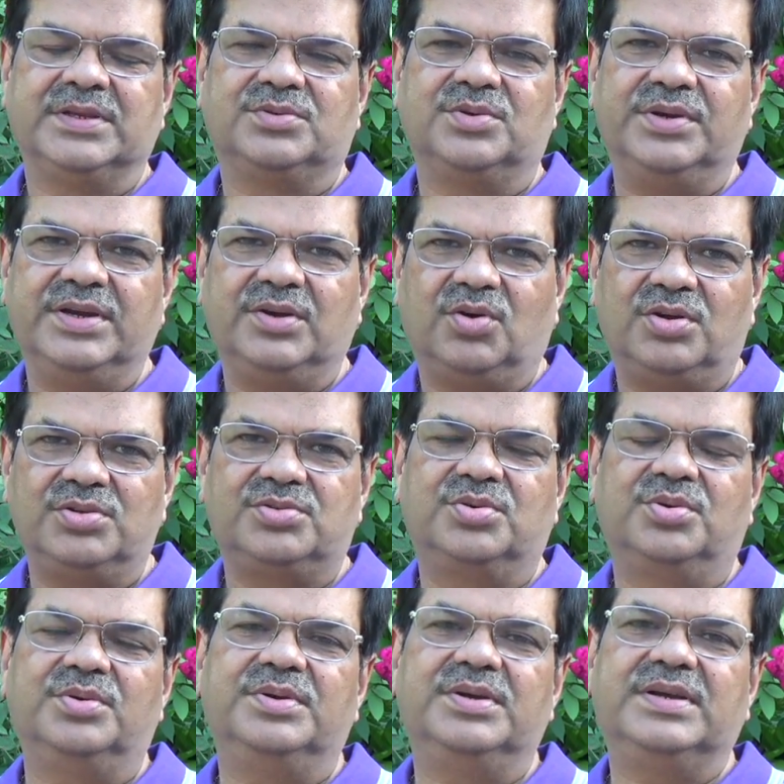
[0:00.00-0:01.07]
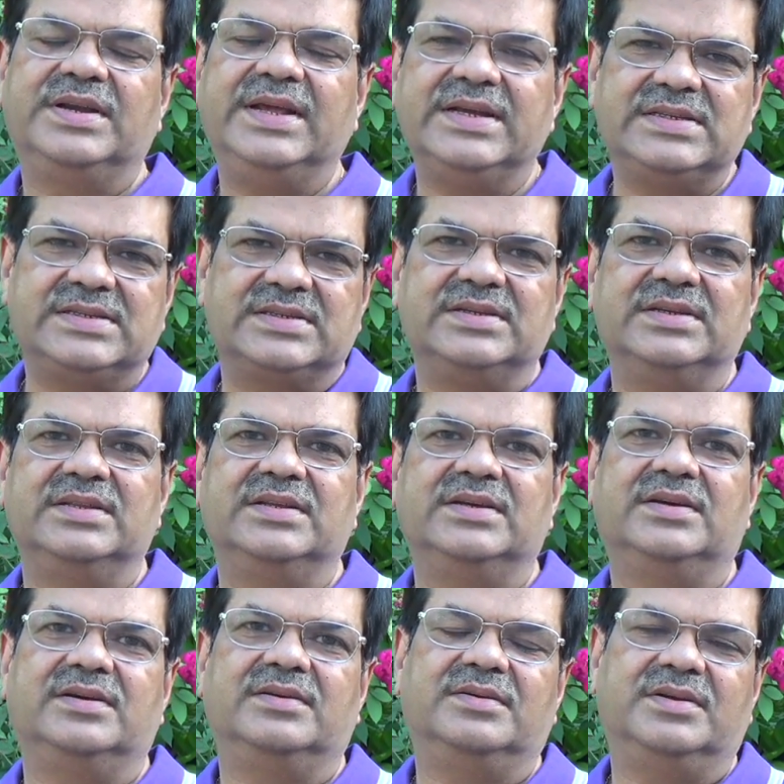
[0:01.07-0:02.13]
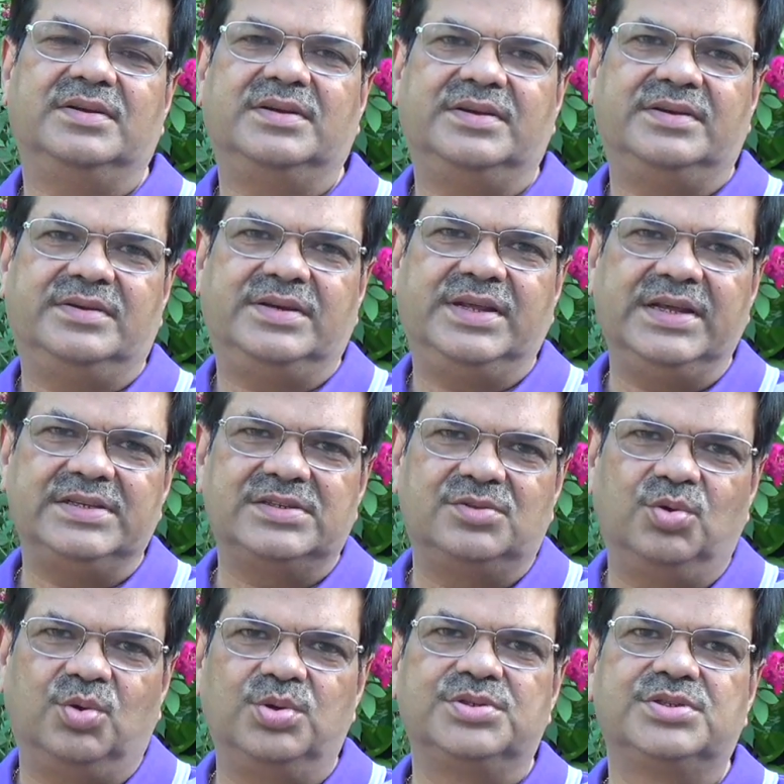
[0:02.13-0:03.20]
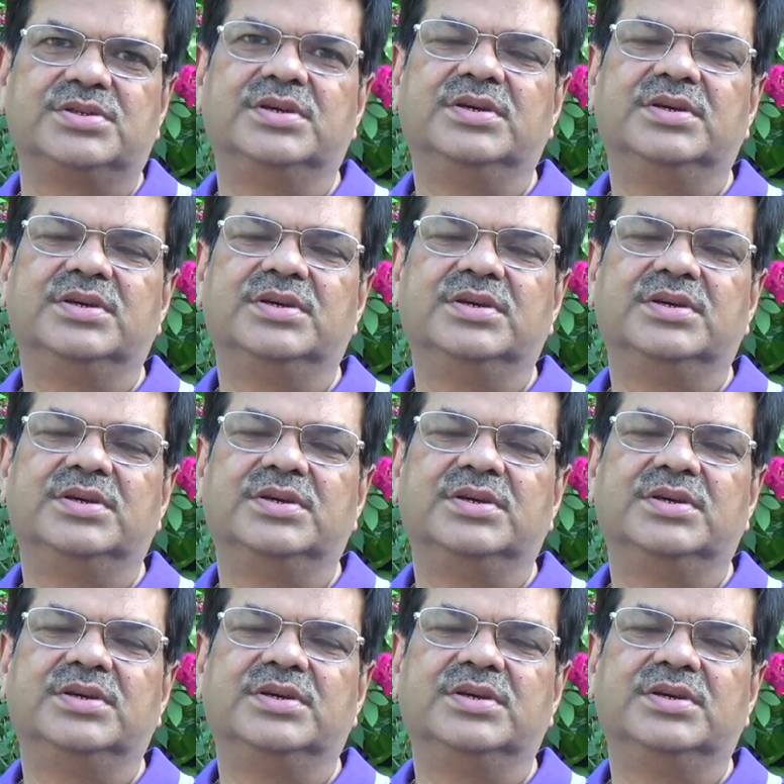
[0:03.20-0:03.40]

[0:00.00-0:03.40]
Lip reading: So it also takes those